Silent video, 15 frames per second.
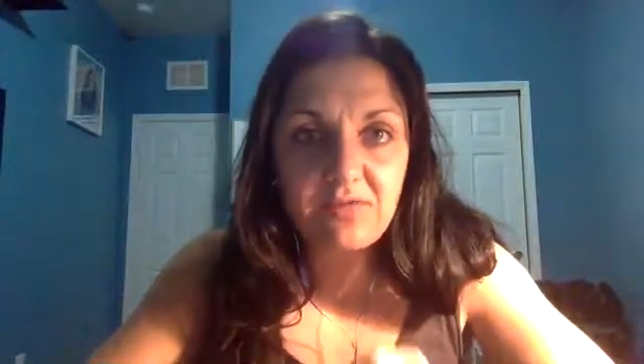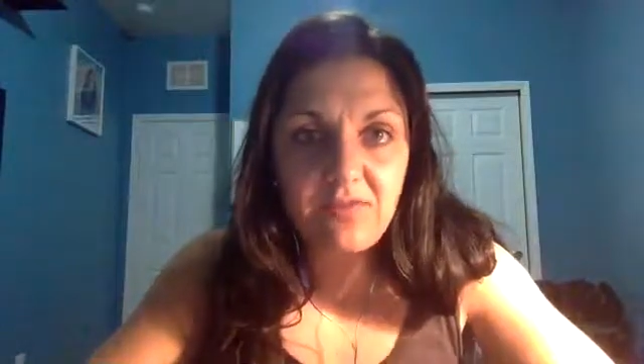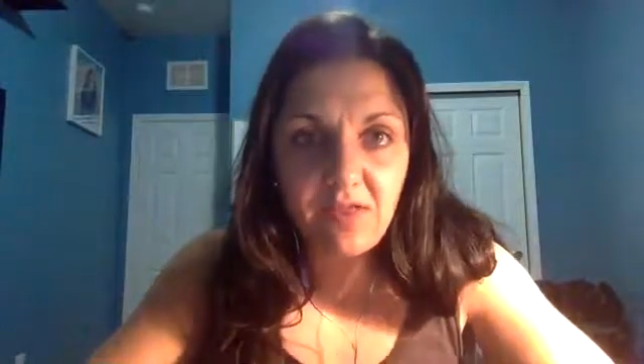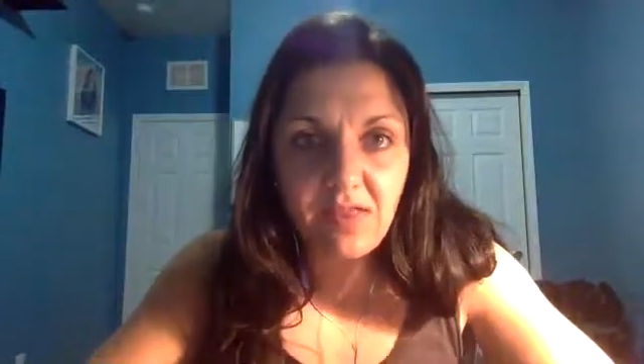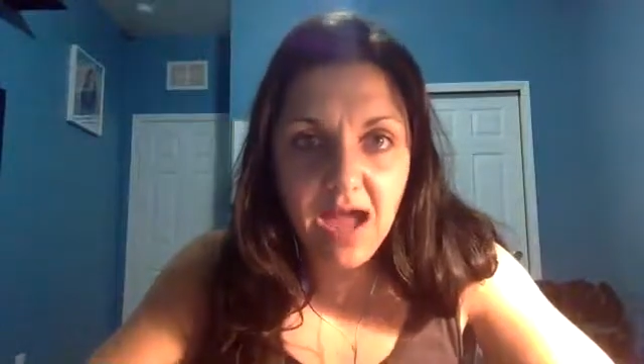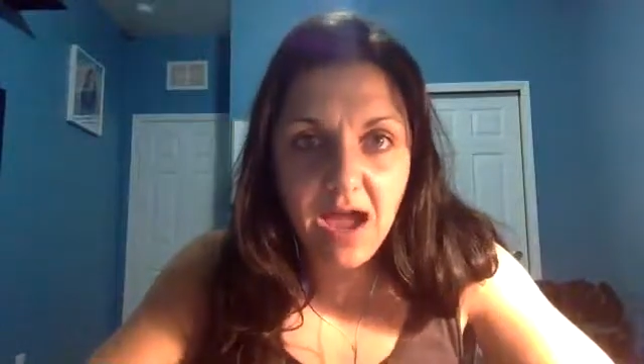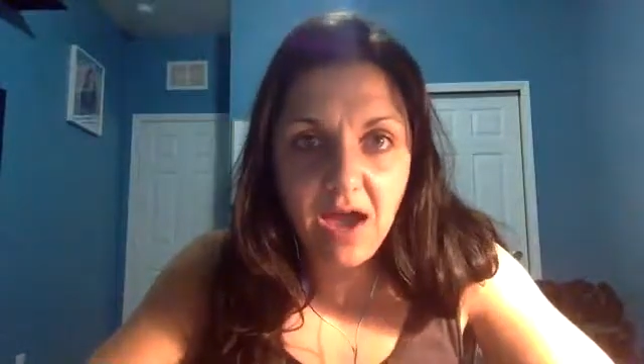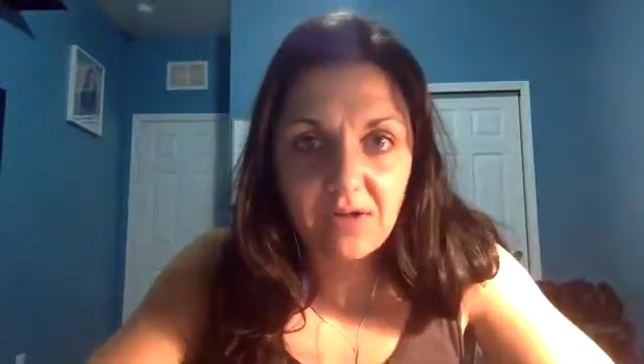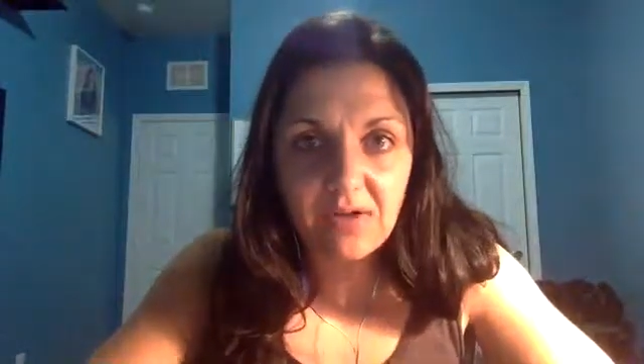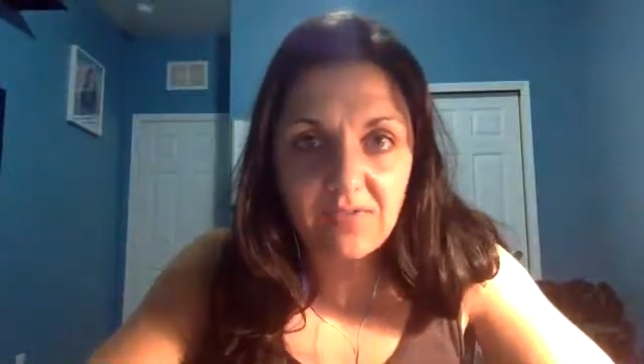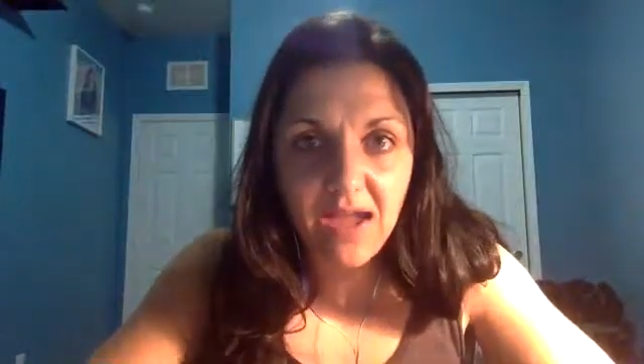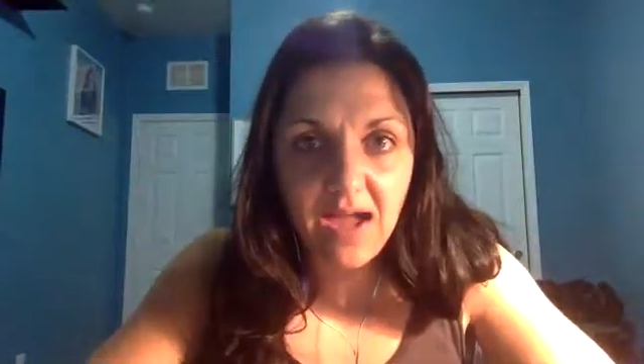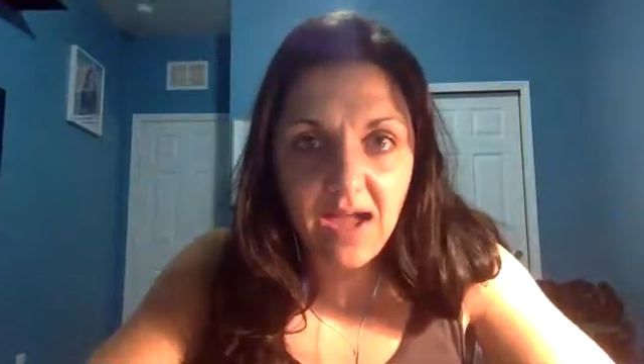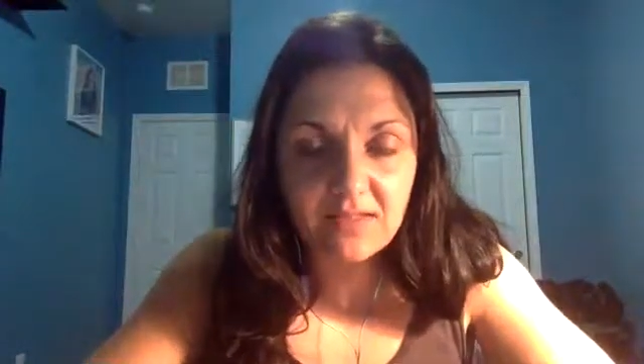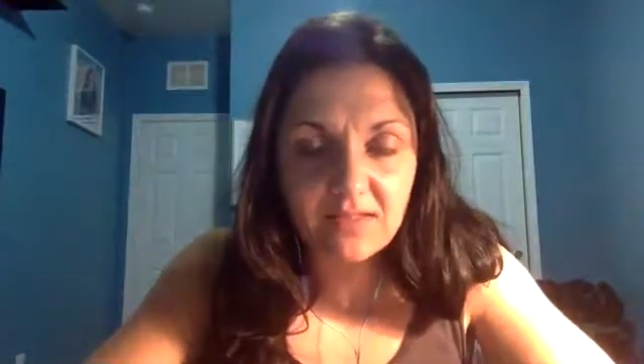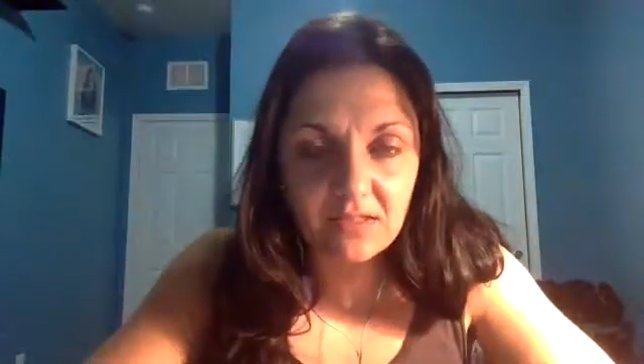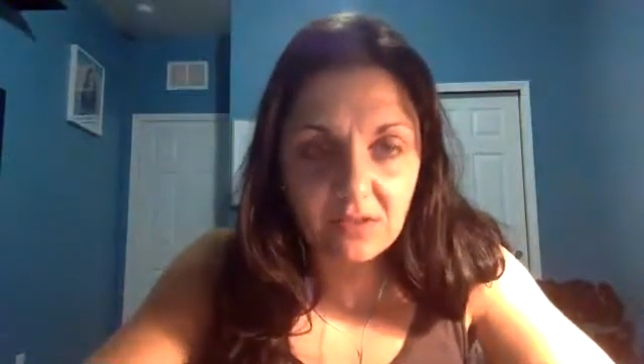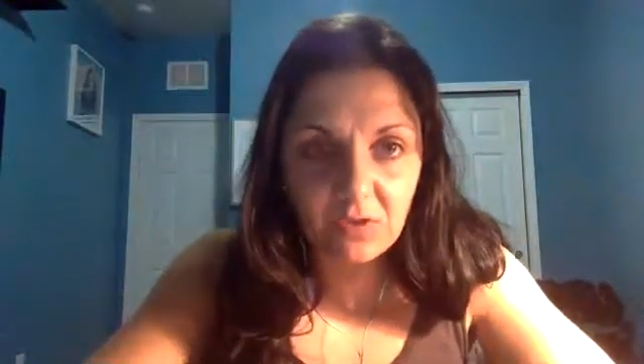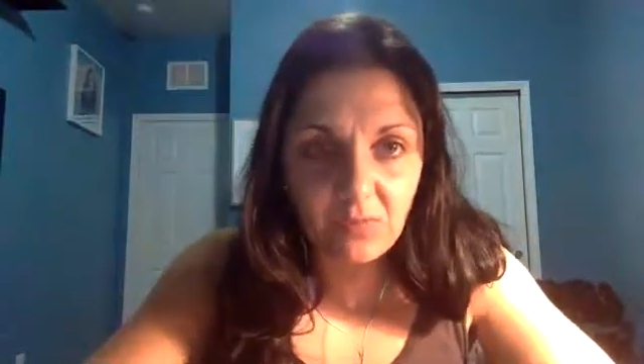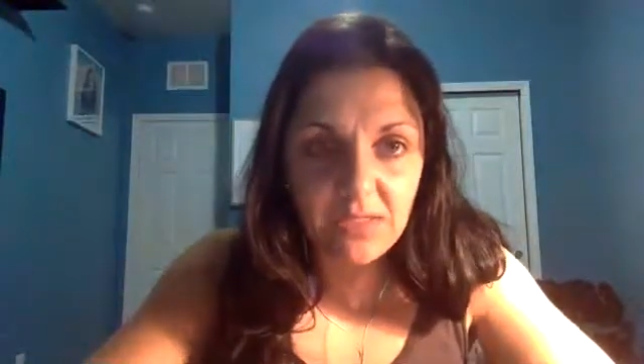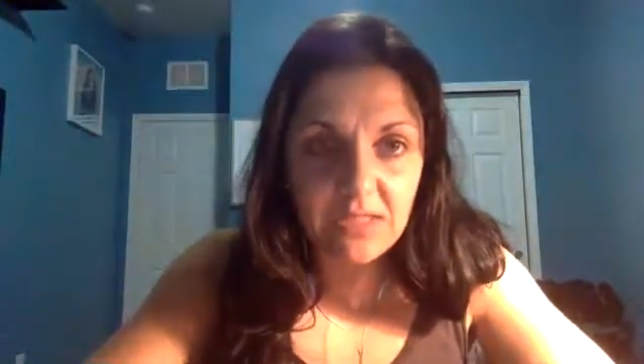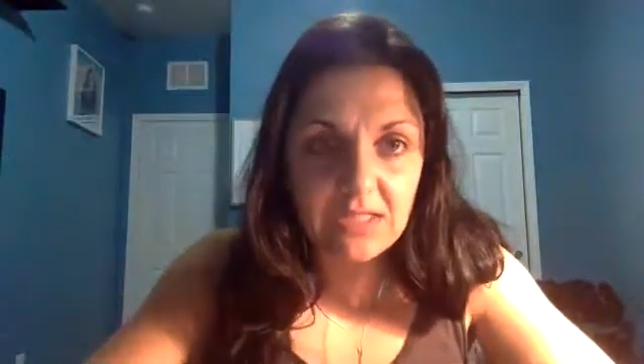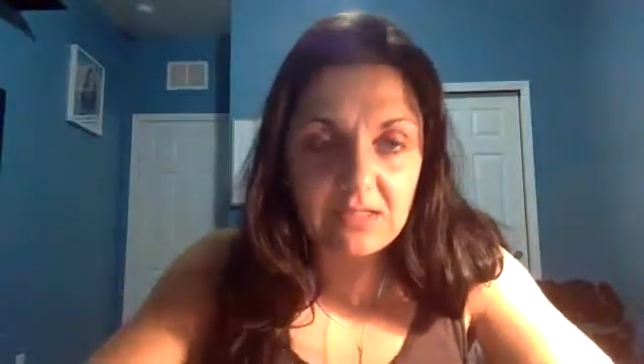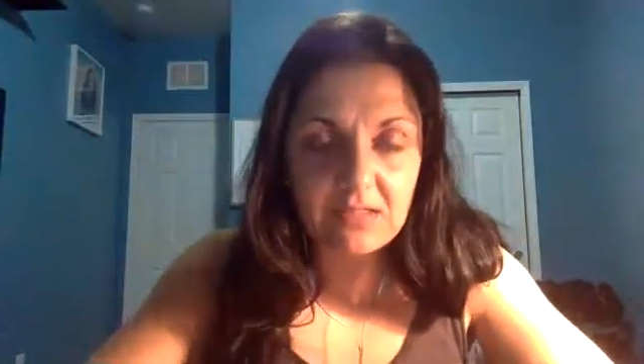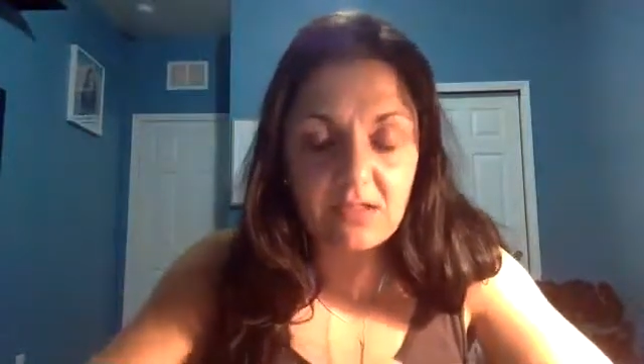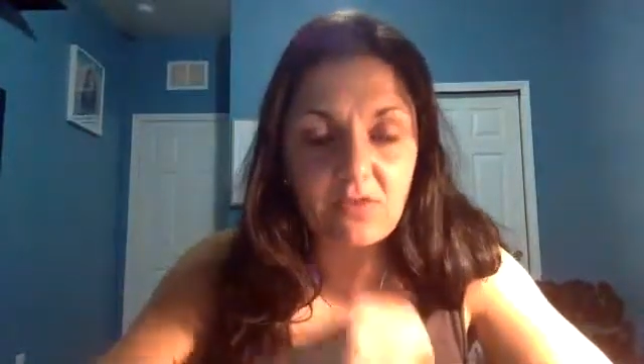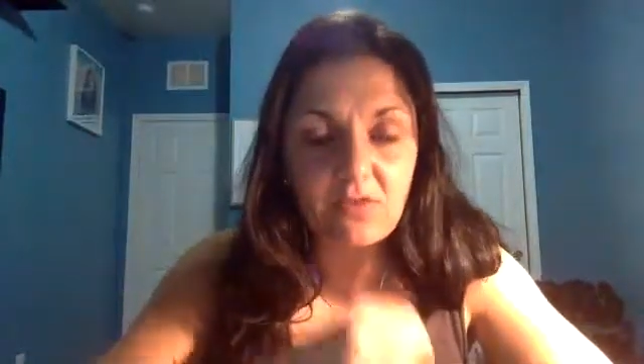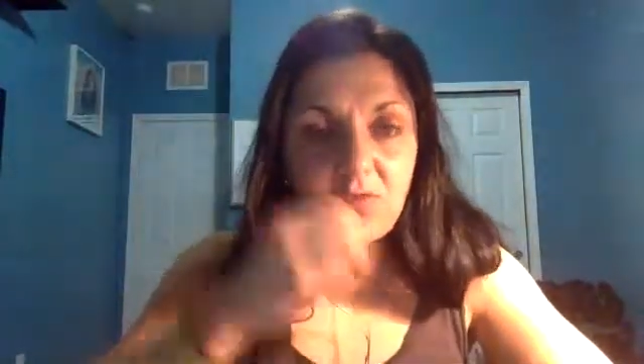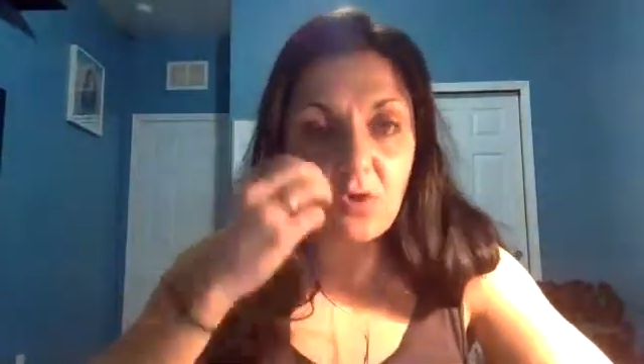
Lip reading: fill out if that's a little bit easier